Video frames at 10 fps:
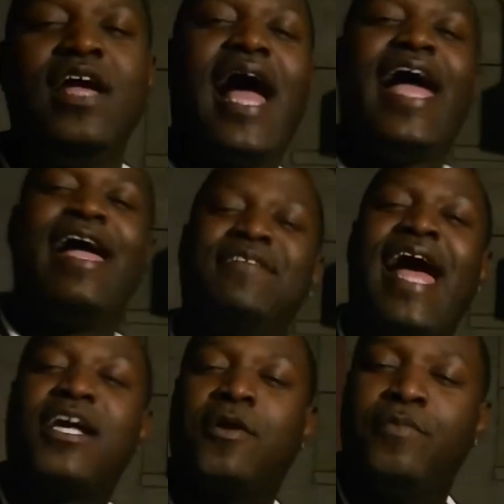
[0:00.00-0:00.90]
he let the
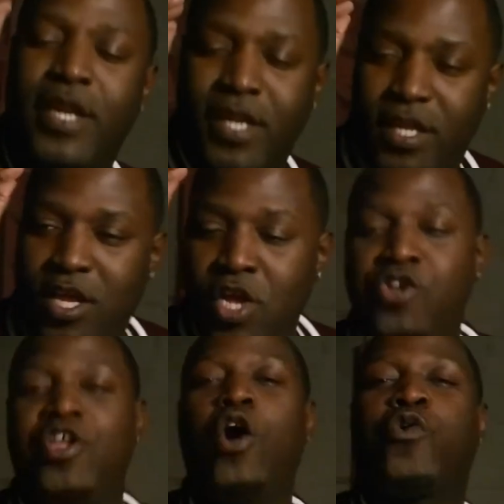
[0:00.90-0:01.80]
whole world know.
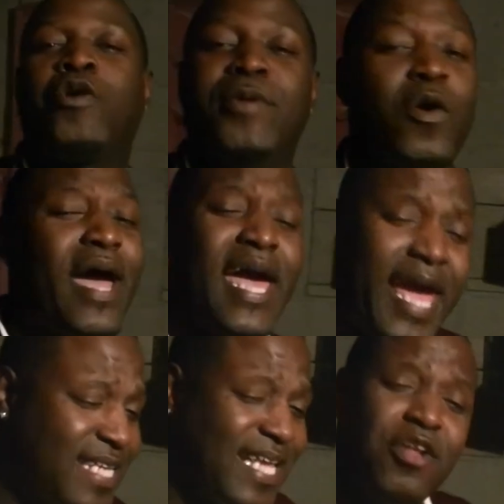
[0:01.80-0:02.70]
No criminal
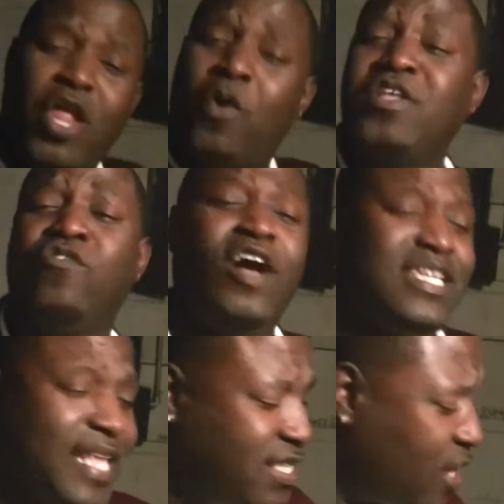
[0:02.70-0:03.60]
acts. He letting the
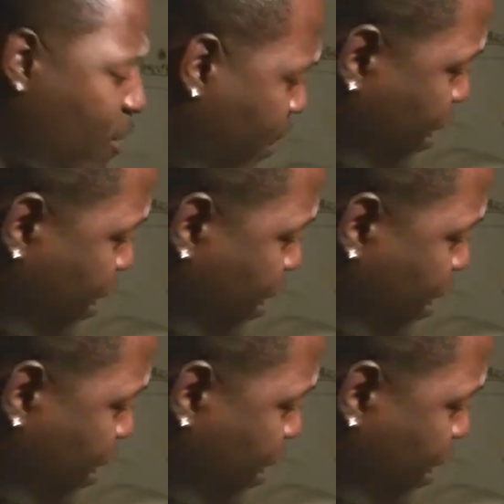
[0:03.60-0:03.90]
whole world